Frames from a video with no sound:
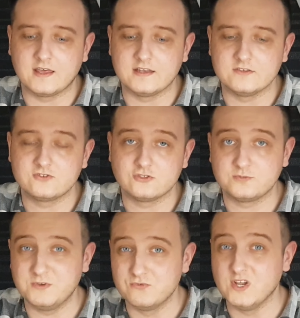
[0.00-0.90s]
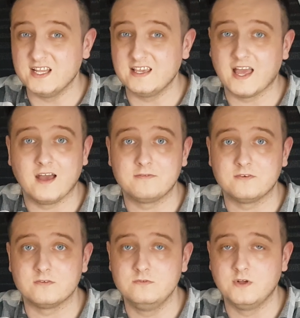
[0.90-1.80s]
and so just be really
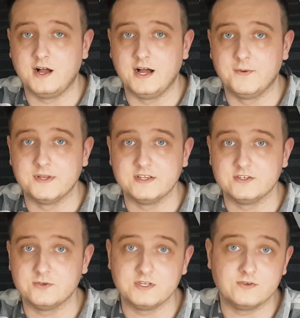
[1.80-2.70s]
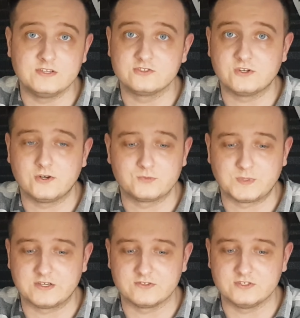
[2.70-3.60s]
careful when you're doing your installs,
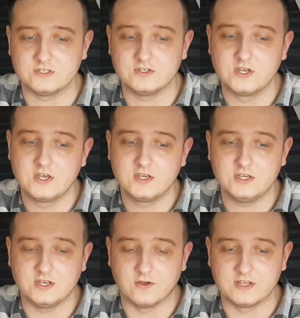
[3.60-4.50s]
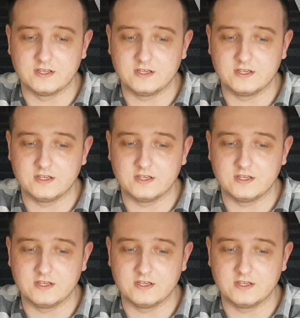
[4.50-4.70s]
because you know